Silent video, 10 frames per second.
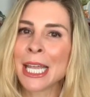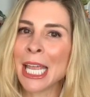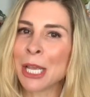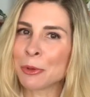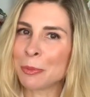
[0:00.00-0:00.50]

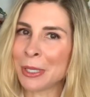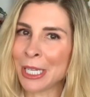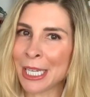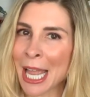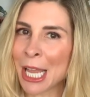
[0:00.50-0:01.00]
it would
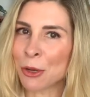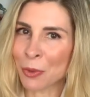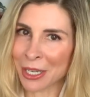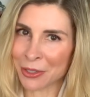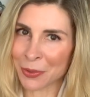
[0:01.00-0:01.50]
be a
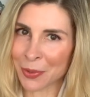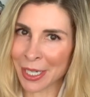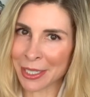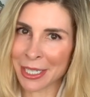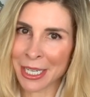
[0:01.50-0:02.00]

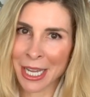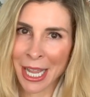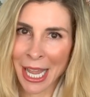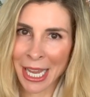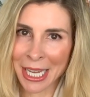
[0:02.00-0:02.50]
retinoid.
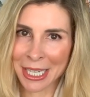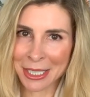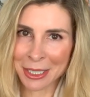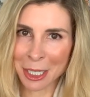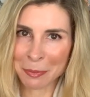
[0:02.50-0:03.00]
And let